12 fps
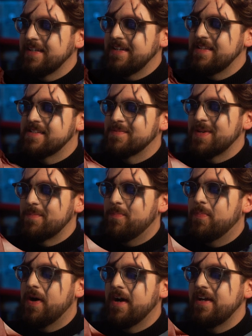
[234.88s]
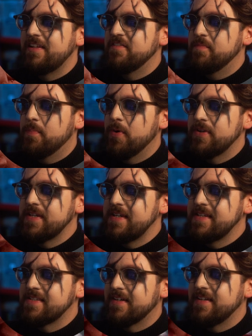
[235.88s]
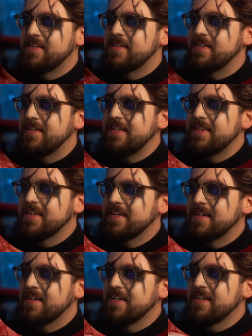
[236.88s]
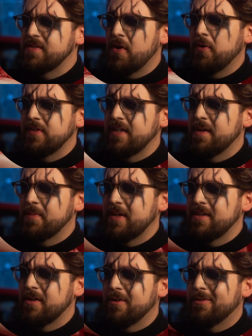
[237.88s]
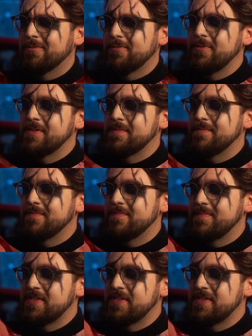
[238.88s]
at it. There's a big pile of bodies underneath her. She's holding up a kind of gruesome